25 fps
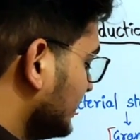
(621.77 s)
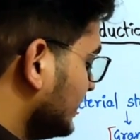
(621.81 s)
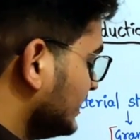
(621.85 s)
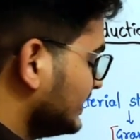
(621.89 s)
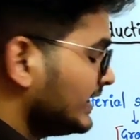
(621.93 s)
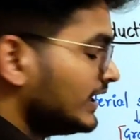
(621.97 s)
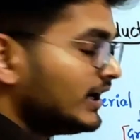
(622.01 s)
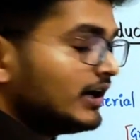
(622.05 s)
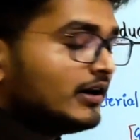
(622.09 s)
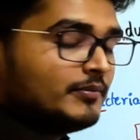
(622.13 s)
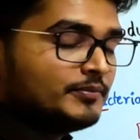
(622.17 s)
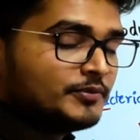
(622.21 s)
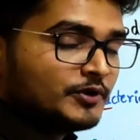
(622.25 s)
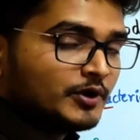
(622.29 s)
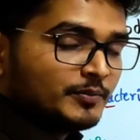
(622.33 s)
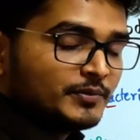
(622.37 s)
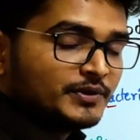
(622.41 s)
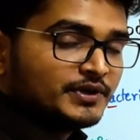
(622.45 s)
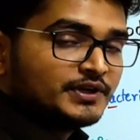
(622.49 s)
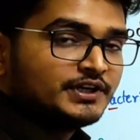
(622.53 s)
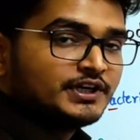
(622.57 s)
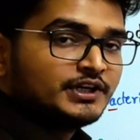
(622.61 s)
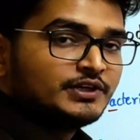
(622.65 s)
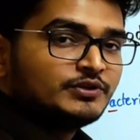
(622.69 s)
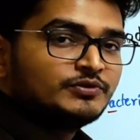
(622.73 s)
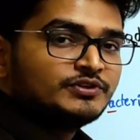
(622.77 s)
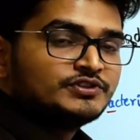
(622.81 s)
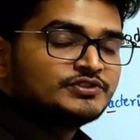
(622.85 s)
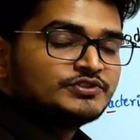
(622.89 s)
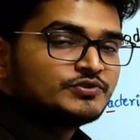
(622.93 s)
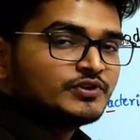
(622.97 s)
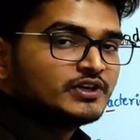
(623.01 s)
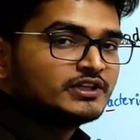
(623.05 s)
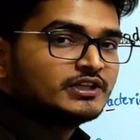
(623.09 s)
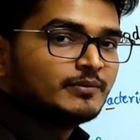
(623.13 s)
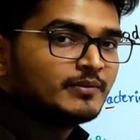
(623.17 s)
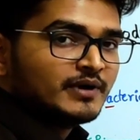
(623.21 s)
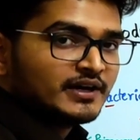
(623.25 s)
they have property to
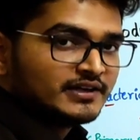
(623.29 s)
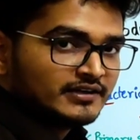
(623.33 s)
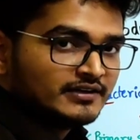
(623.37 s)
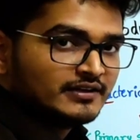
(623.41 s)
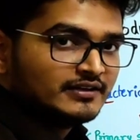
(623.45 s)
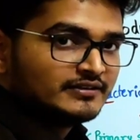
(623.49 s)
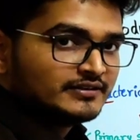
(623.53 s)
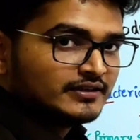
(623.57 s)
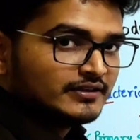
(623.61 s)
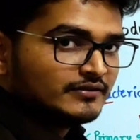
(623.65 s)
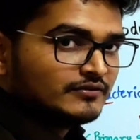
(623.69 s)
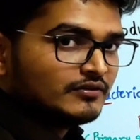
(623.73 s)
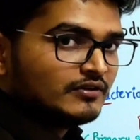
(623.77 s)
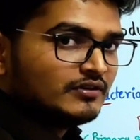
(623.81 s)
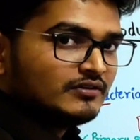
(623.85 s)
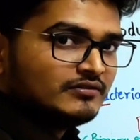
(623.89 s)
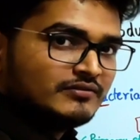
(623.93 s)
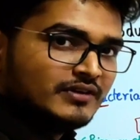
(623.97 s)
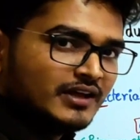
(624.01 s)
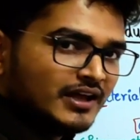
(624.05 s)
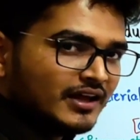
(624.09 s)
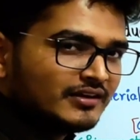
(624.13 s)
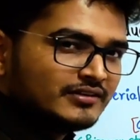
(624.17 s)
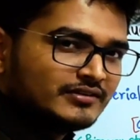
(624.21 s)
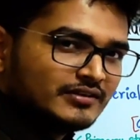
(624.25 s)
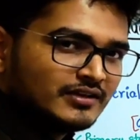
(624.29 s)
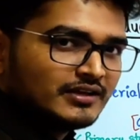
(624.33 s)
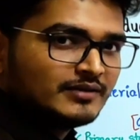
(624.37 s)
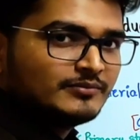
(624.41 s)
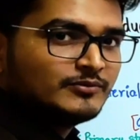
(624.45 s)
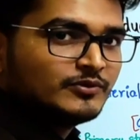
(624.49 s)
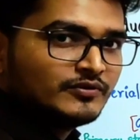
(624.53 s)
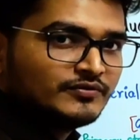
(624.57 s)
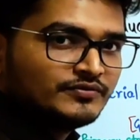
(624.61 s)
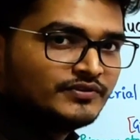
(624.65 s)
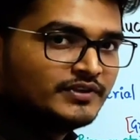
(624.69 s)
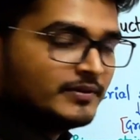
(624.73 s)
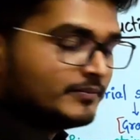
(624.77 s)
destroy the bacterial cell wall, and they remove